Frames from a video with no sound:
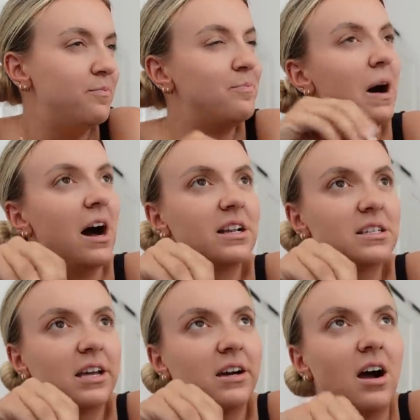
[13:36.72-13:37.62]

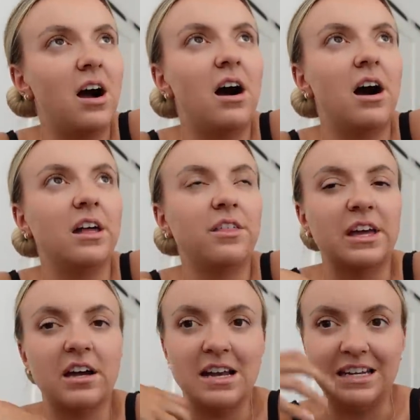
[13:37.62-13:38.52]
But I
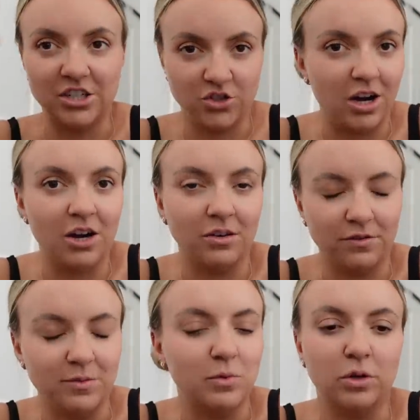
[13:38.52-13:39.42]
think I need to try on a
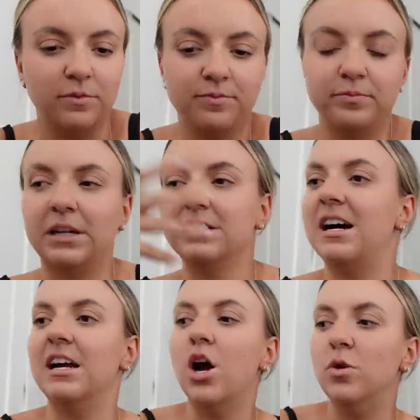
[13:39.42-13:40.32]
few more because
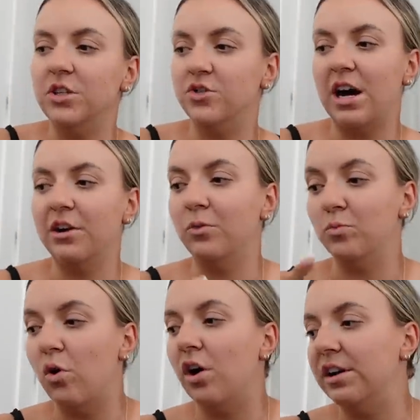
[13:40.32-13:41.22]
I only tried on
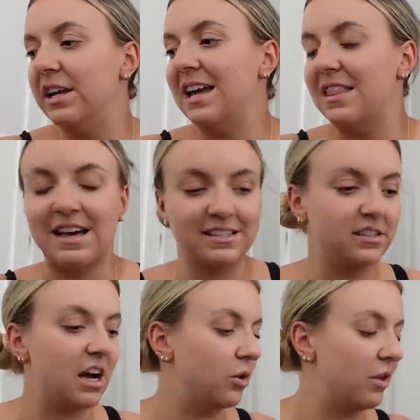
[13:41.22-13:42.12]
one in that
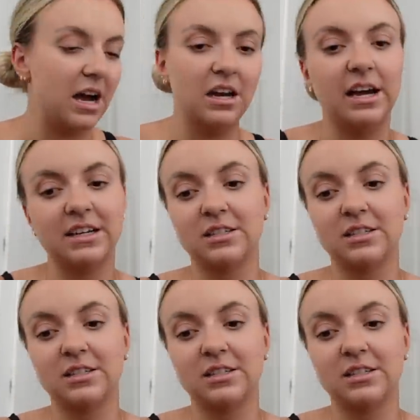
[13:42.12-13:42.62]
style that I liked.